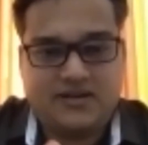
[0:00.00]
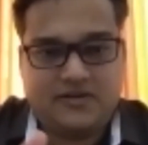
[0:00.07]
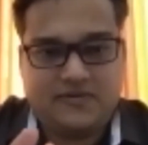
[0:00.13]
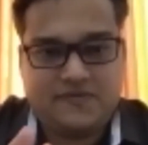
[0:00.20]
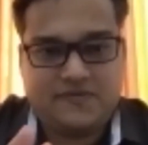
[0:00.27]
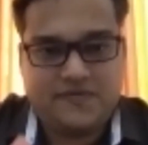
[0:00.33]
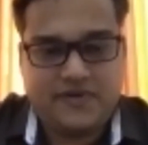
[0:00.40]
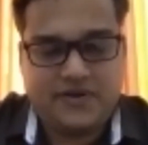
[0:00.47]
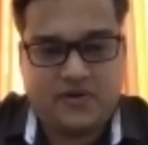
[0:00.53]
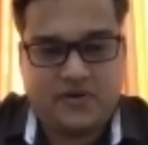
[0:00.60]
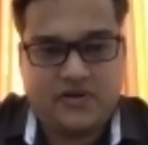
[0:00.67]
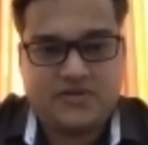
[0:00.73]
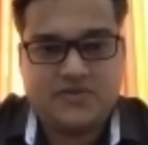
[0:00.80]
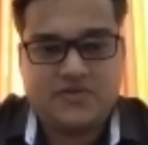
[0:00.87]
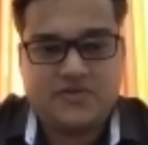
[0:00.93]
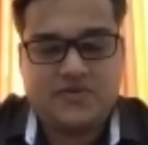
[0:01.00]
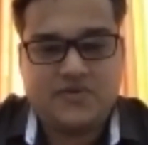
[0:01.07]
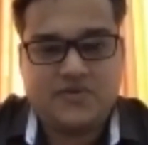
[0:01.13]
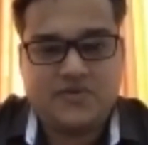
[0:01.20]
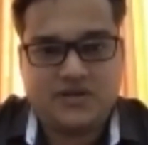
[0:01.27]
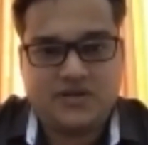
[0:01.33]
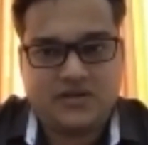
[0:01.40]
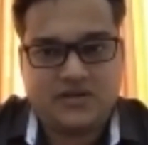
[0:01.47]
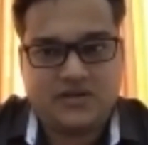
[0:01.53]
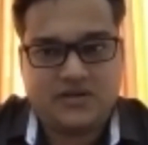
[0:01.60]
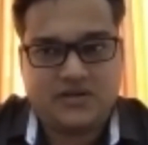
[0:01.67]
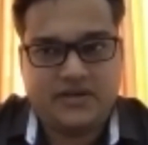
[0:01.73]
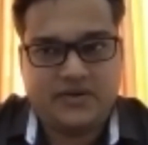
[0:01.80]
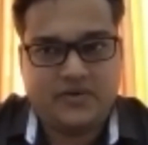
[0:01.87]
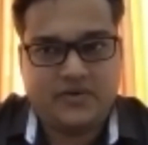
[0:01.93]
in order to
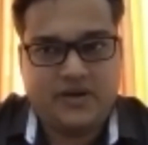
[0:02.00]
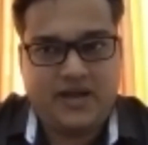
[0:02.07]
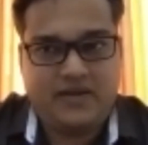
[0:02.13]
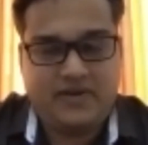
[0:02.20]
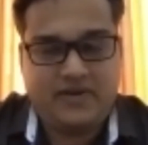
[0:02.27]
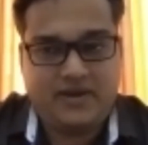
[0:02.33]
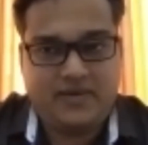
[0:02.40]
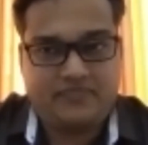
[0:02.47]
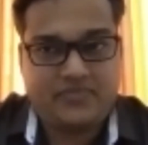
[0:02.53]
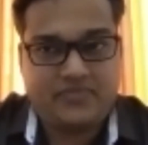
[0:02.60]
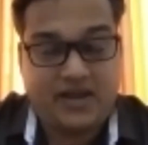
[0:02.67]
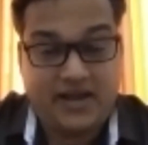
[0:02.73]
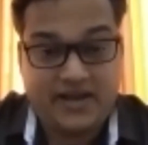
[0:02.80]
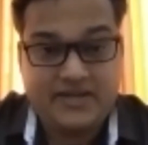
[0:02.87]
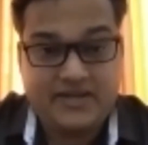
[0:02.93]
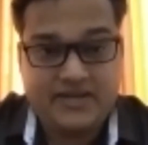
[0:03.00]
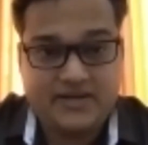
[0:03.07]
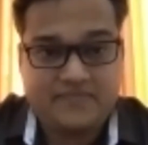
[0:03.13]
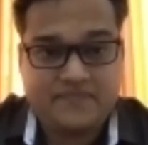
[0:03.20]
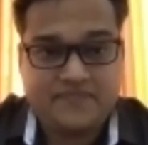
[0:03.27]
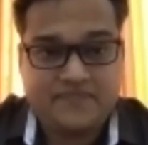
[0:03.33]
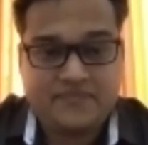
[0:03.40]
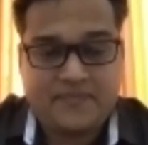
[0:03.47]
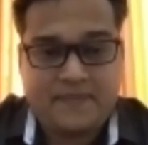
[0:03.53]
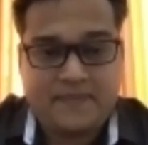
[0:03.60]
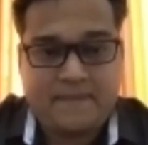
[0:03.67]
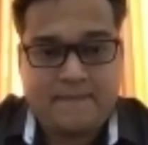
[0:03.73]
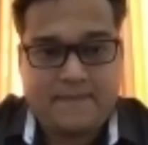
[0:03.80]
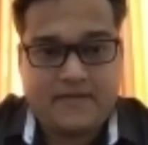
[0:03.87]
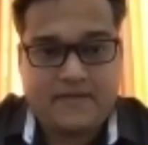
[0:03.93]
have a idea
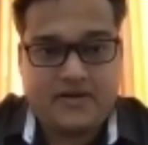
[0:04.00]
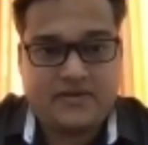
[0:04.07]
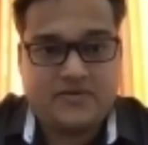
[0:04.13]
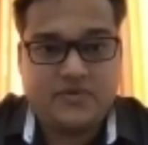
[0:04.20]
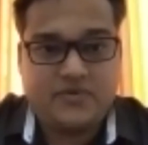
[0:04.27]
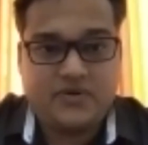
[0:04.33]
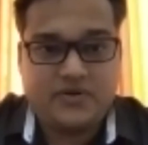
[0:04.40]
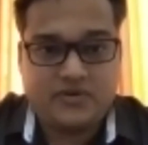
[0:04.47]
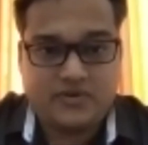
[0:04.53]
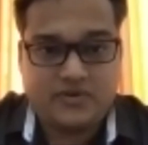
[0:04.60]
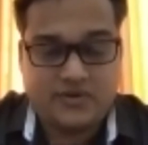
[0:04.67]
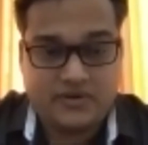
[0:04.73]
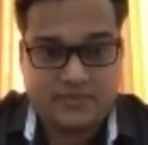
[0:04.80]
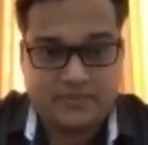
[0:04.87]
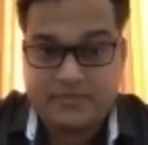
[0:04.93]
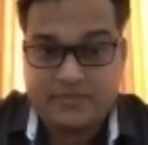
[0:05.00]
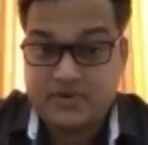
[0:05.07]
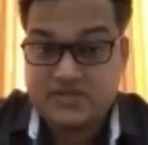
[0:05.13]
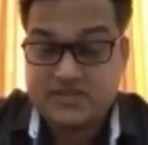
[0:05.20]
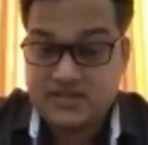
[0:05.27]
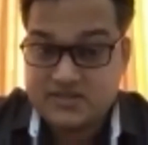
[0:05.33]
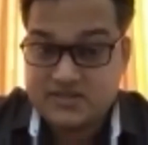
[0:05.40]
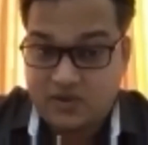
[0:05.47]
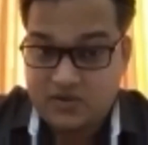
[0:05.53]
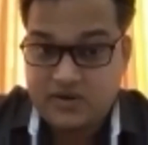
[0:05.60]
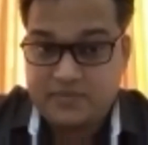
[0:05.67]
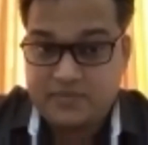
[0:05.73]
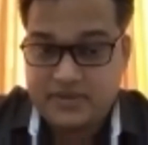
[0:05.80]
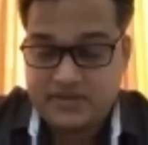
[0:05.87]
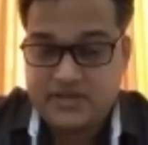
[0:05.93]
to because there is all I
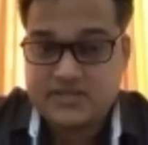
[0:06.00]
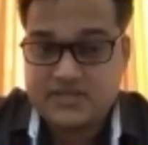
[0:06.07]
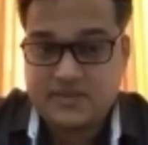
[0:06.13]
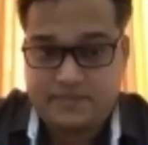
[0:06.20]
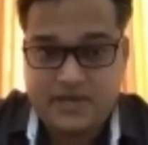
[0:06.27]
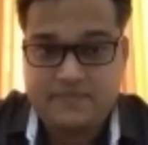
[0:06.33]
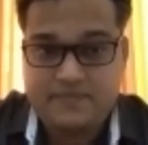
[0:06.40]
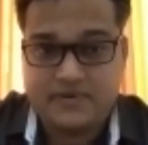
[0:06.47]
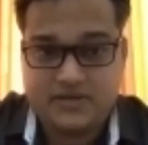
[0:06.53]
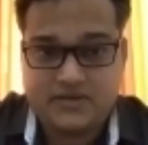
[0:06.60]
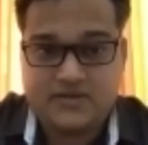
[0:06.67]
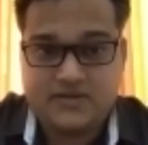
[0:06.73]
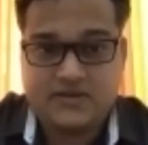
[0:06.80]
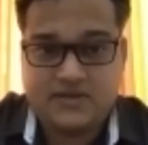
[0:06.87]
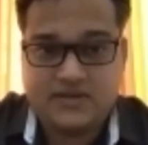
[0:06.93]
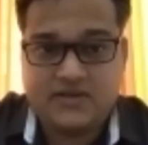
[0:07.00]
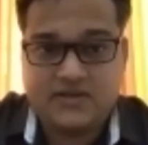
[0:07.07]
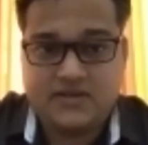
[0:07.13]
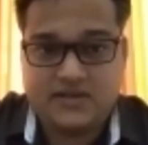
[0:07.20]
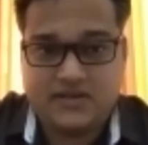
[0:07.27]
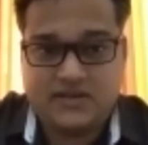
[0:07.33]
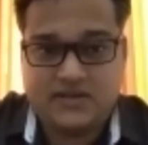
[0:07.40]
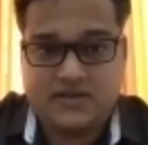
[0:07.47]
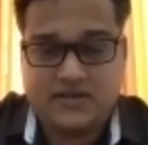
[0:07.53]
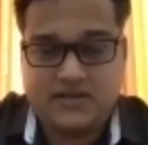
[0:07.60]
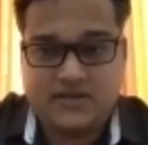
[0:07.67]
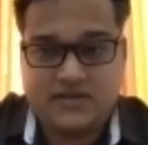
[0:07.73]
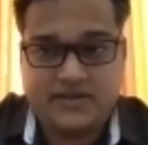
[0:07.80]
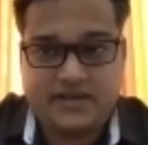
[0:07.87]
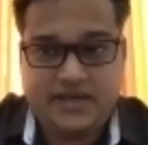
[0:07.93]
mean there is a paper
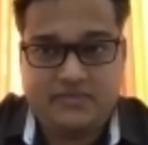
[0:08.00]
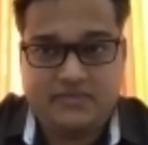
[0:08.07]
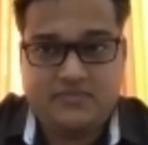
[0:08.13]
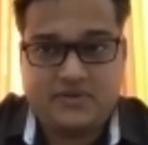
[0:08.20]
named